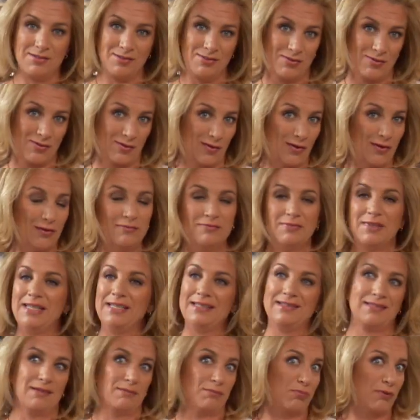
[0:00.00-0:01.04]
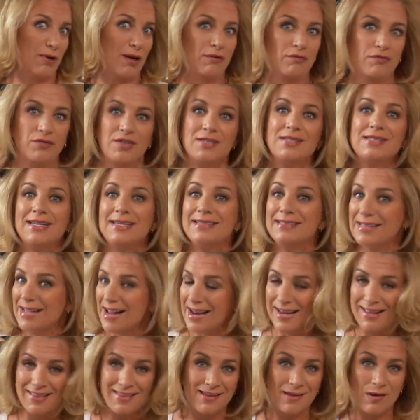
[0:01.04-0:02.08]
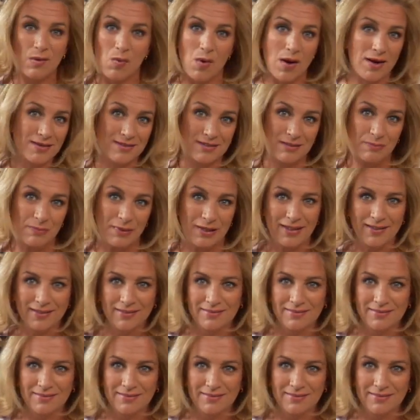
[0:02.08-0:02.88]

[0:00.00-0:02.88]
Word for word: a dessert, it's a breakfast, it's anything you want it to be.